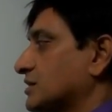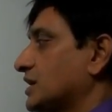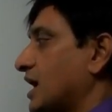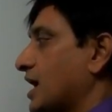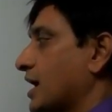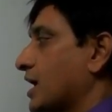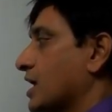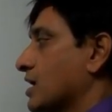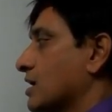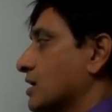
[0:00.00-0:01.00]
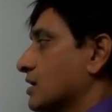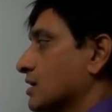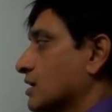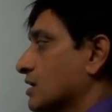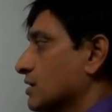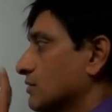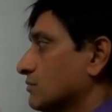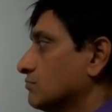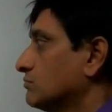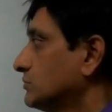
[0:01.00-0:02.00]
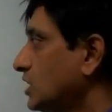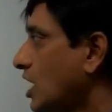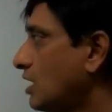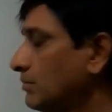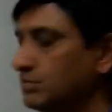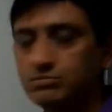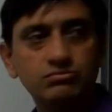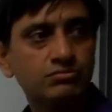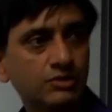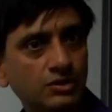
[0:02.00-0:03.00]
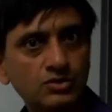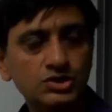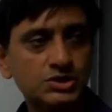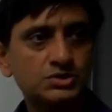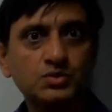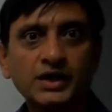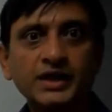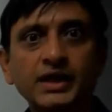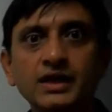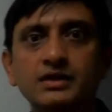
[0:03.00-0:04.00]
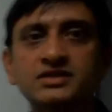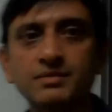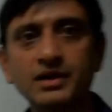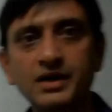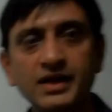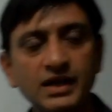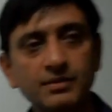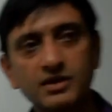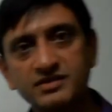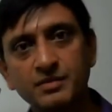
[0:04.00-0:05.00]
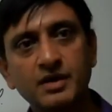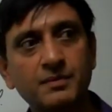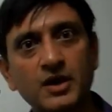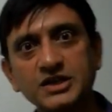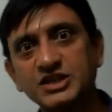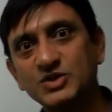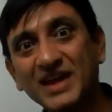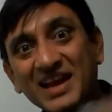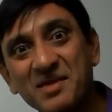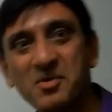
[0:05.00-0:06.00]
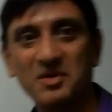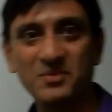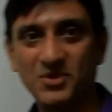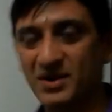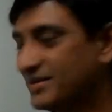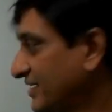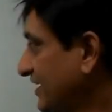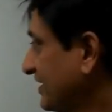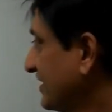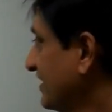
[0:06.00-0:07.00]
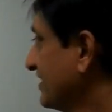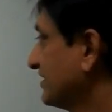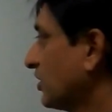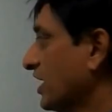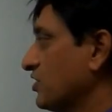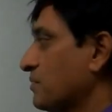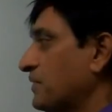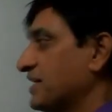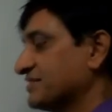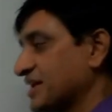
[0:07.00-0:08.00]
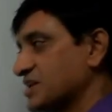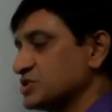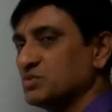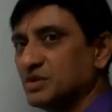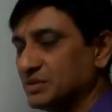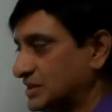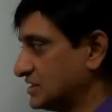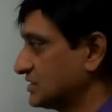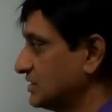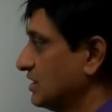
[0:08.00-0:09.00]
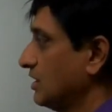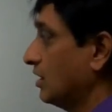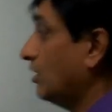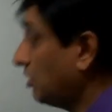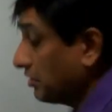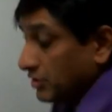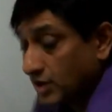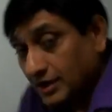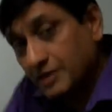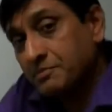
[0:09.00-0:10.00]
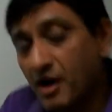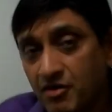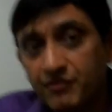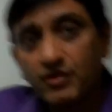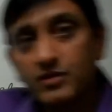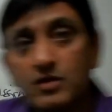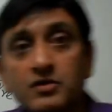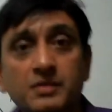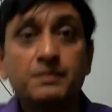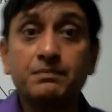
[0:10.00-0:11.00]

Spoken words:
guy, Tom, who's working in a similar team, in a similar project. You get him on board and say, okay, you're pre-assigned to work with us. Or you're not that powerful, you go to the